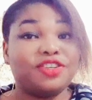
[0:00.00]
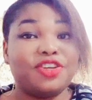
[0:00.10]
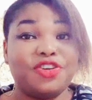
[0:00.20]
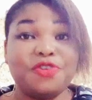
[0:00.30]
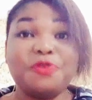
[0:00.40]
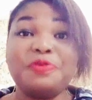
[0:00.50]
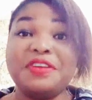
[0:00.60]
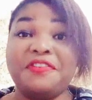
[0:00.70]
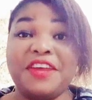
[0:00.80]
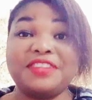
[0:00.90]
so that you will
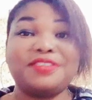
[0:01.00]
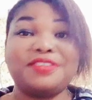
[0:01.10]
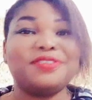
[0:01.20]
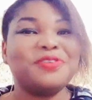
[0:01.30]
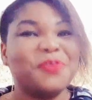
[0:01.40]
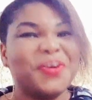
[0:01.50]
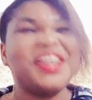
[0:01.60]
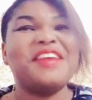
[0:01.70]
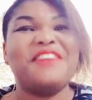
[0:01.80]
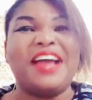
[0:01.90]
be the first to know
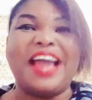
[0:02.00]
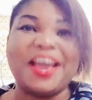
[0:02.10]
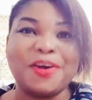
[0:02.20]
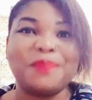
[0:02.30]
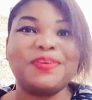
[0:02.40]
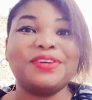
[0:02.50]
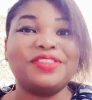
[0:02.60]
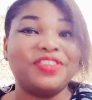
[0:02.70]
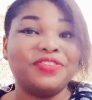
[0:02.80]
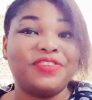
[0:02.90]
whenever I
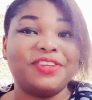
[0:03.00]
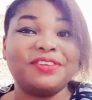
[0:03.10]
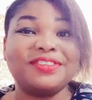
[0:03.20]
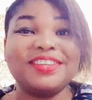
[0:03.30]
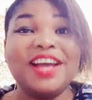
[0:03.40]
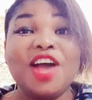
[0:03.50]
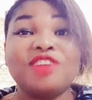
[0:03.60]
upload new videos.